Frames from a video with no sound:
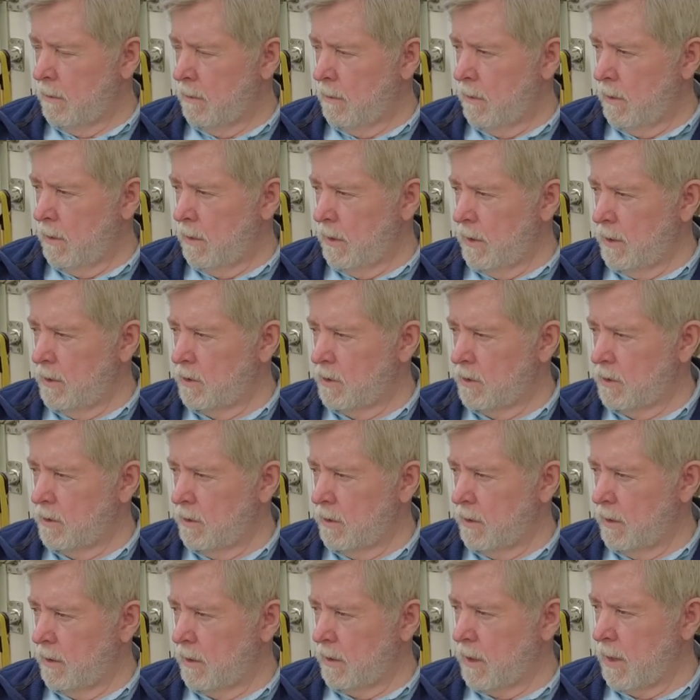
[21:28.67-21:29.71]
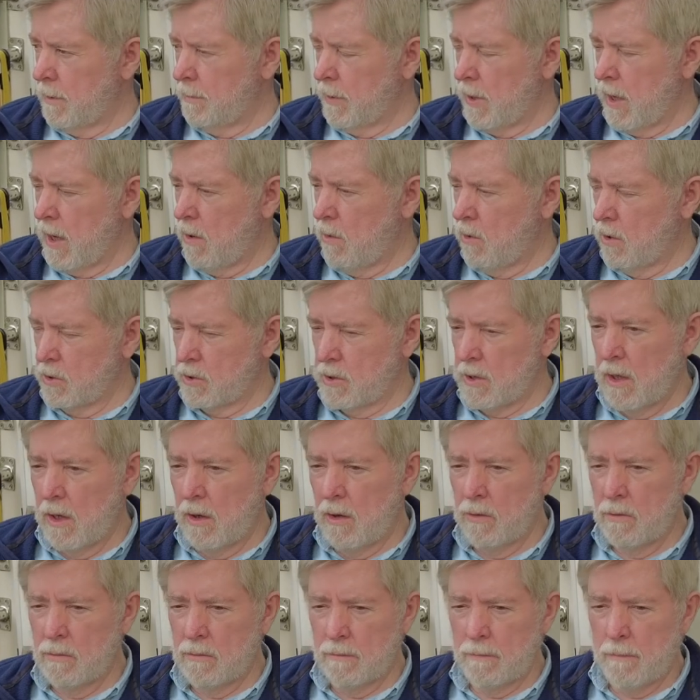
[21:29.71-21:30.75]
oh, at least uh, a couple hours
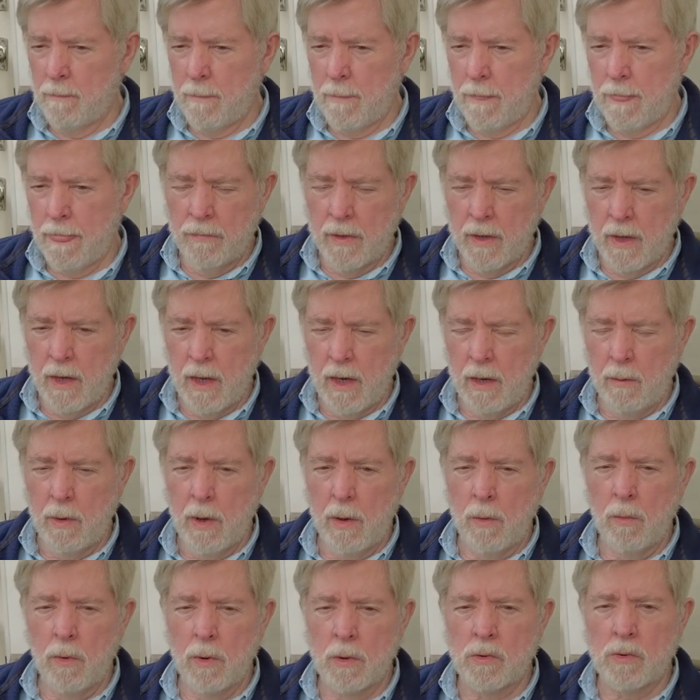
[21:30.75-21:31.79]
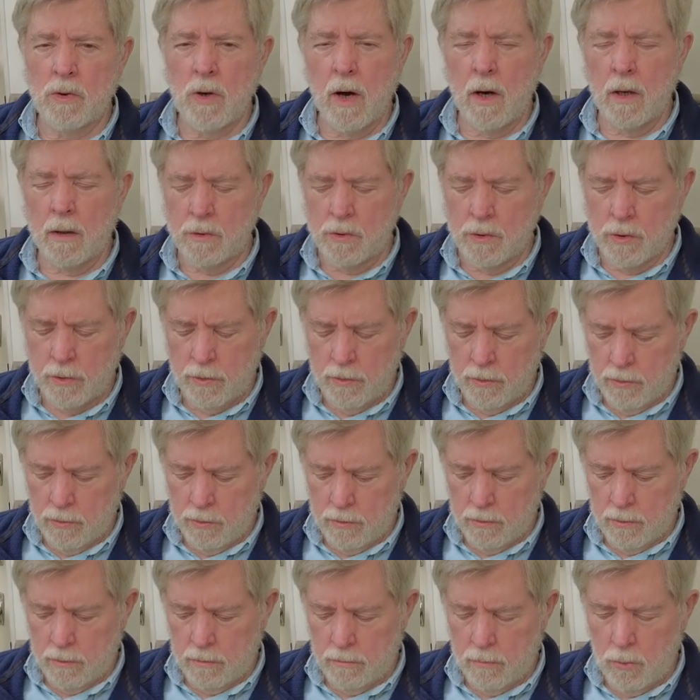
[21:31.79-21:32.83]
now anyway, we'll talk to
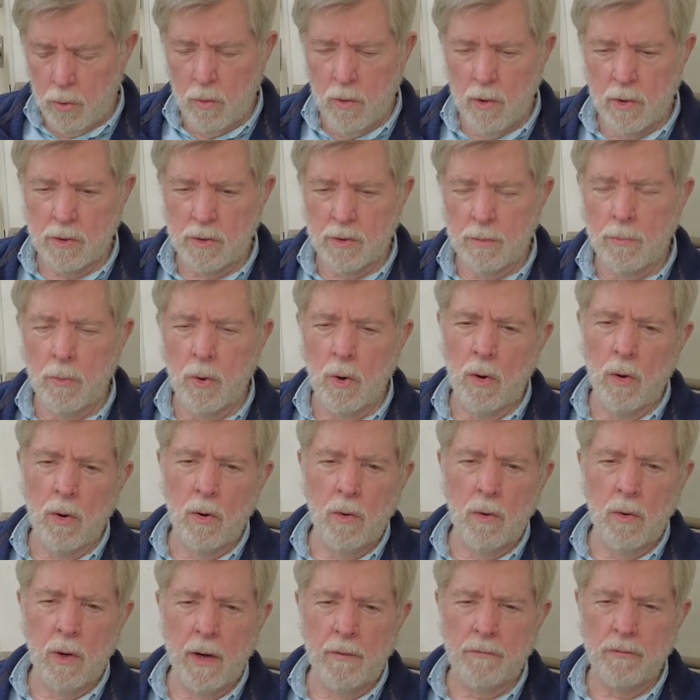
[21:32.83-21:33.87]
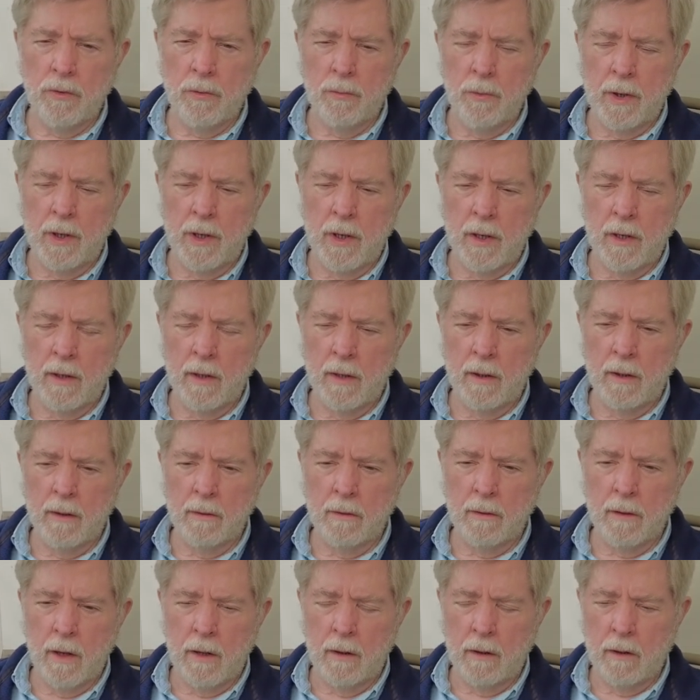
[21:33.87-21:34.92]
you more tomorrow after we get
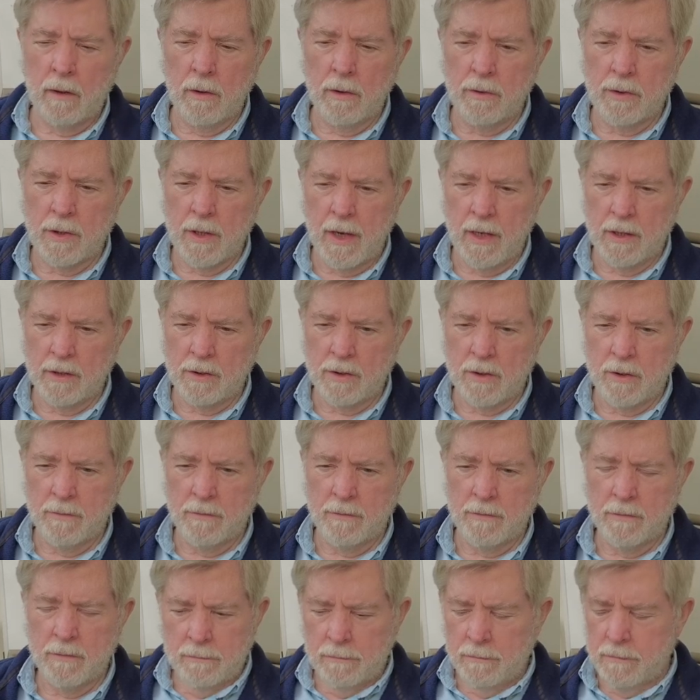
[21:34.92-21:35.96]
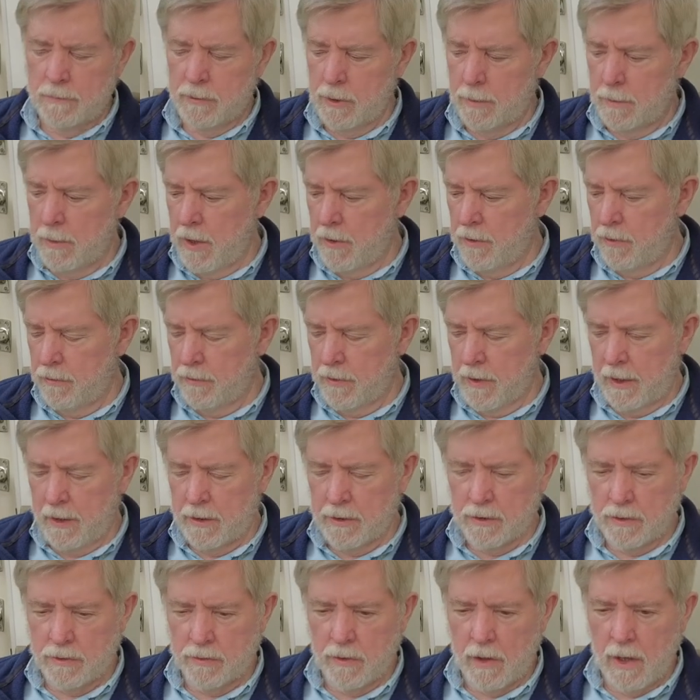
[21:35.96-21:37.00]
a, a good test of some other
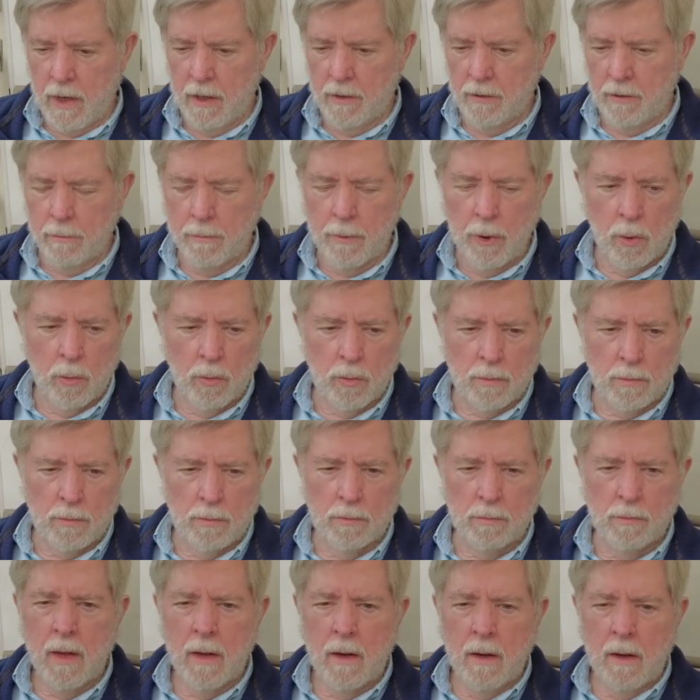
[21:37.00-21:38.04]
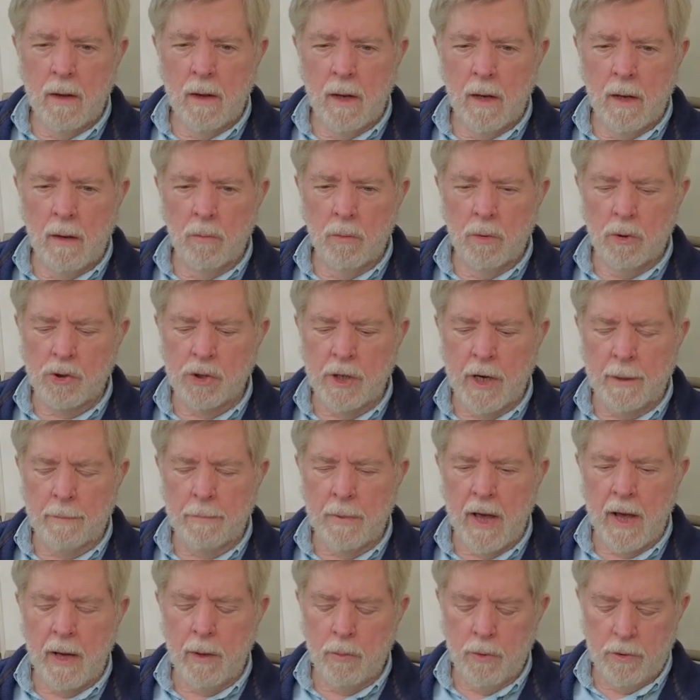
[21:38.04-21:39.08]
things on the boat and we'll check
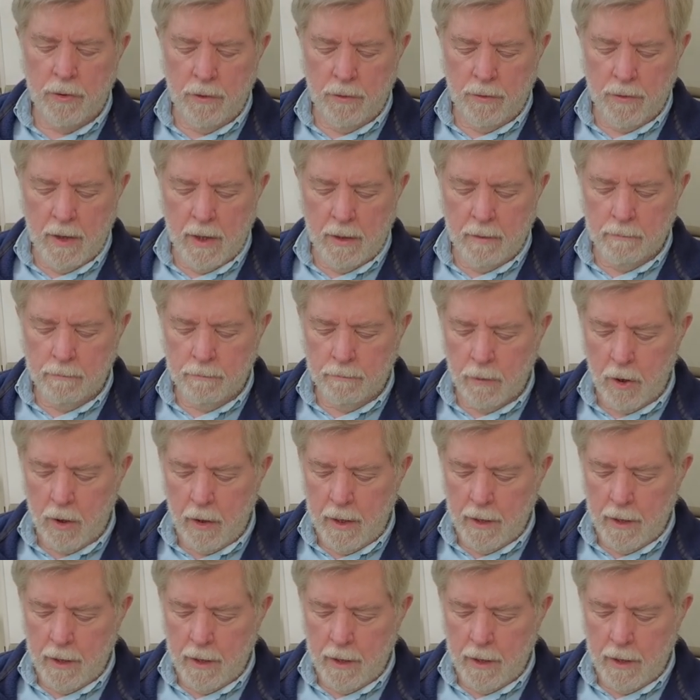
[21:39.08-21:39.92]
back with you then. All